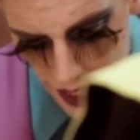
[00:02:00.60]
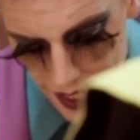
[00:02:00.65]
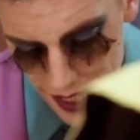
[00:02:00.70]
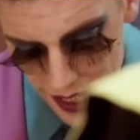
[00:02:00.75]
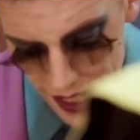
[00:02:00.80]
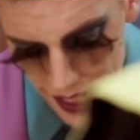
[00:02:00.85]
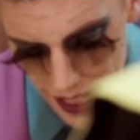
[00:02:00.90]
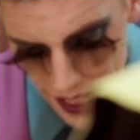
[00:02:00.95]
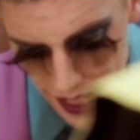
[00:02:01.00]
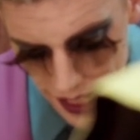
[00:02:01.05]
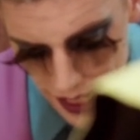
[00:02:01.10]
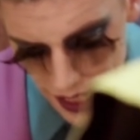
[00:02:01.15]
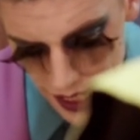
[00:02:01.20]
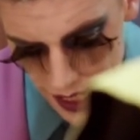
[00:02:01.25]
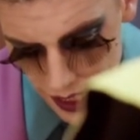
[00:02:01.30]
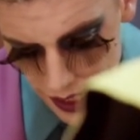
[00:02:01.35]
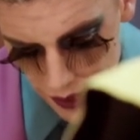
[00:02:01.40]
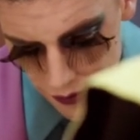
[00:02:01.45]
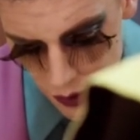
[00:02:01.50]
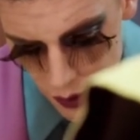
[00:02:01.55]
get
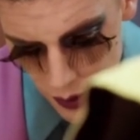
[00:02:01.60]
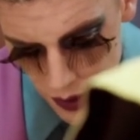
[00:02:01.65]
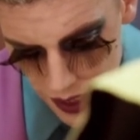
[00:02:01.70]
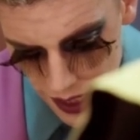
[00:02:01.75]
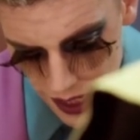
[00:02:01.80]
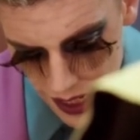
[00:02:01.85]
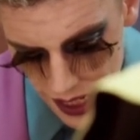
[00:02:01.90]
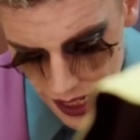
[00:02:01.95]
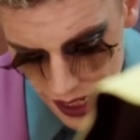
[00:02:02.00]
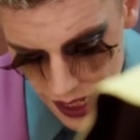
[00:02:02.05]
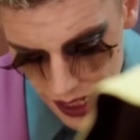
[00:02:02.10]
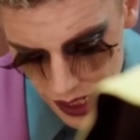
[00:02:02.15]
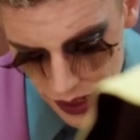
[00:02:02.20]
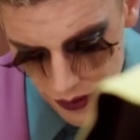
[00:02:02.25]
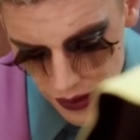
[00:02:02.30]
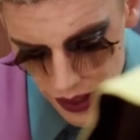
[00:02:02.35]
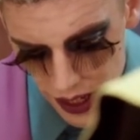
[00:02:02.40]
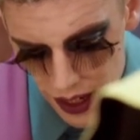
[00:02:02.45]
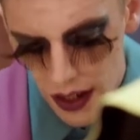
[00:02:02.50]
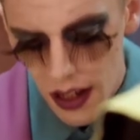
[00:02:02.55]
statistics, viewing statistics
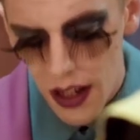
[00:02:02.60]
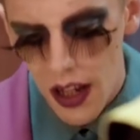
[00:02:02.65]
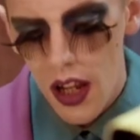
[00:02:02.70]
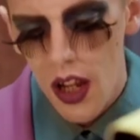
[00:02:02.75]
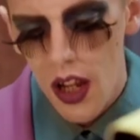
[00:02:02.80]
for that.